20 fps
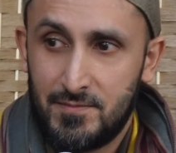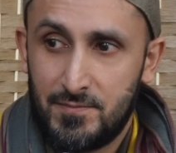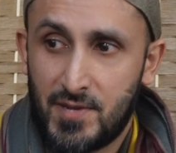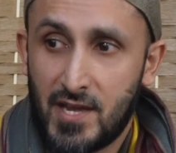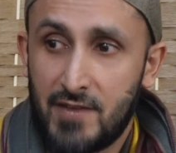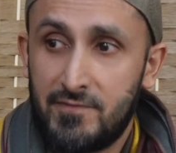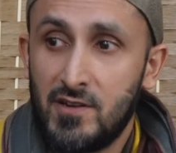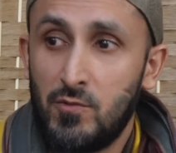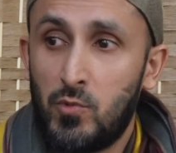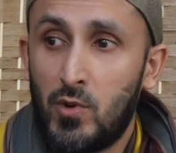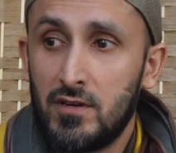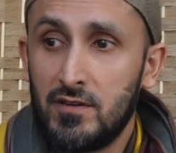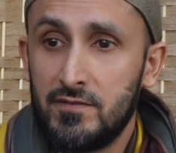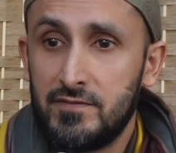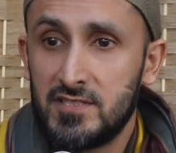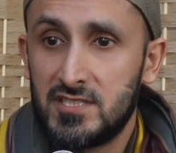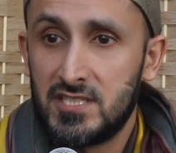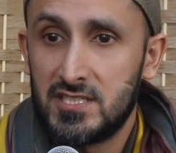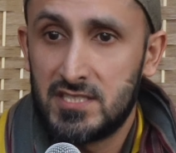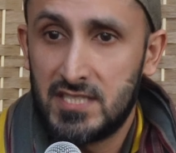But every one of
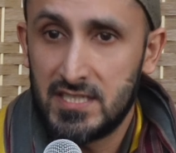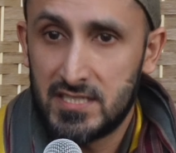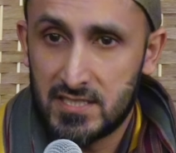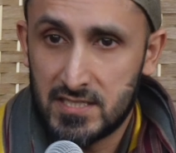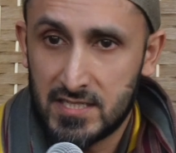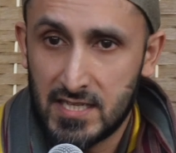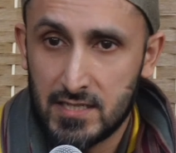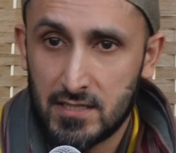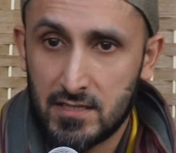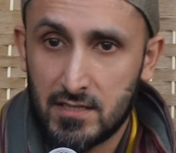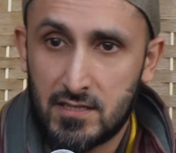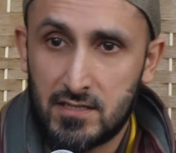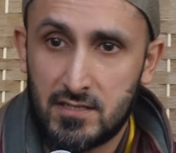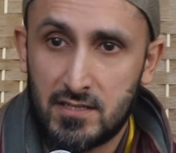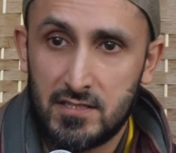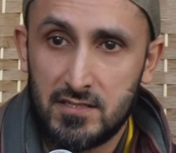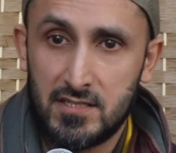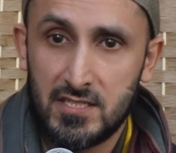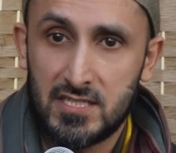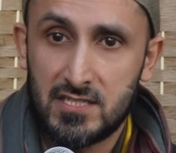us is distinct
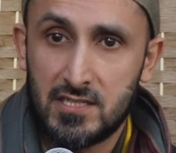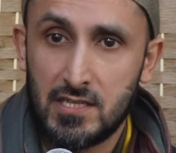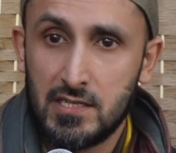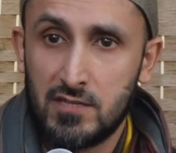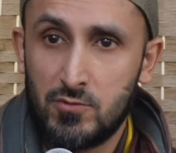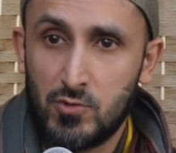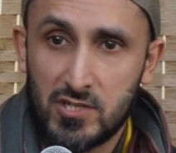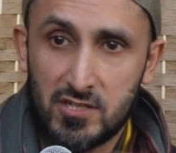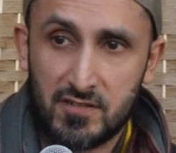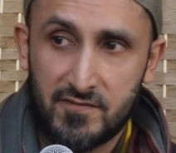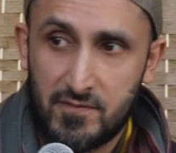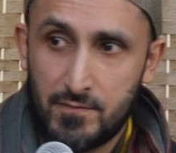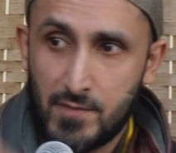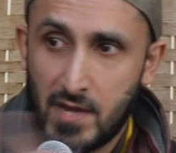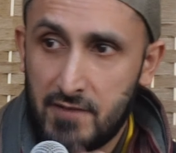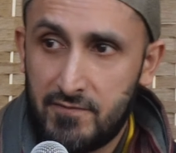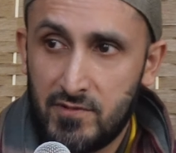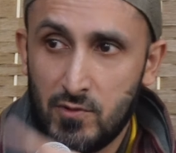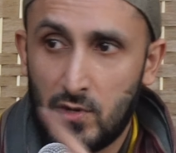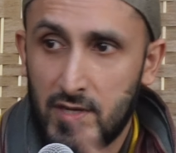and distinguished from
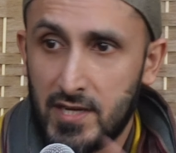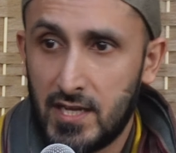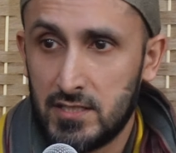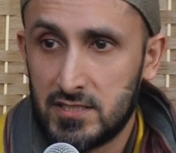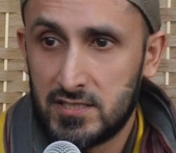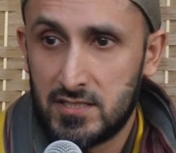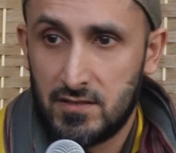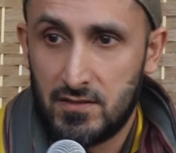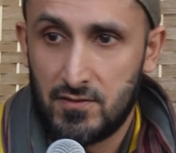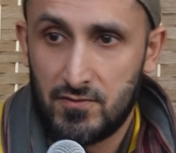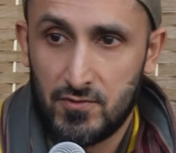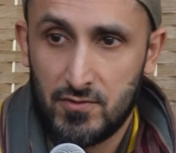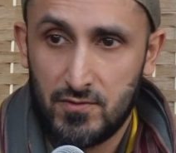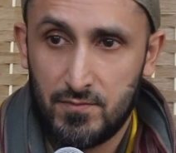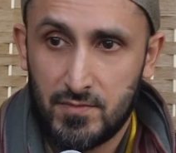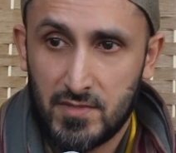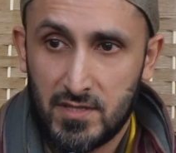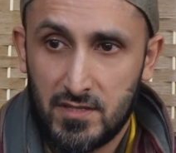everyone else in the room.